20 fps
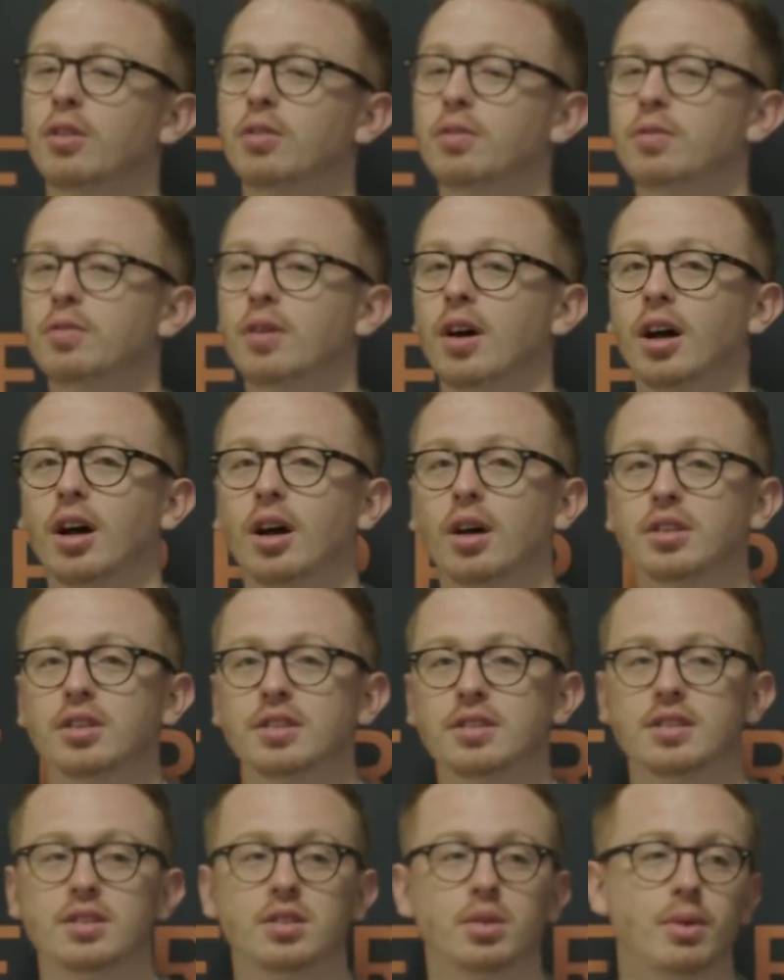off uh,
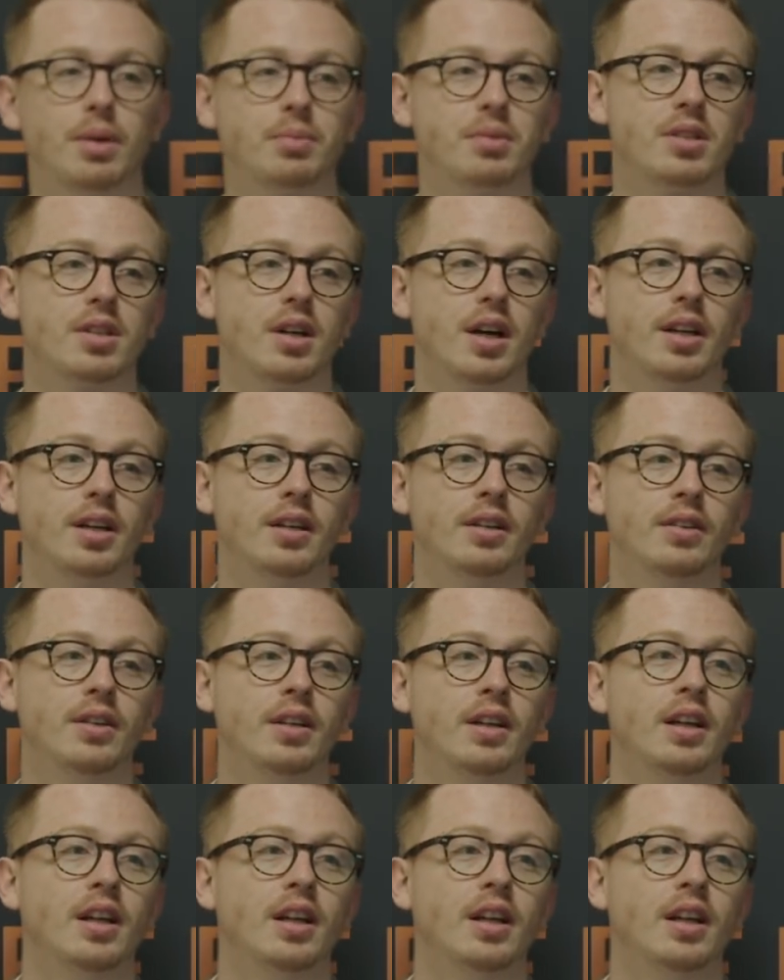just as a web designer.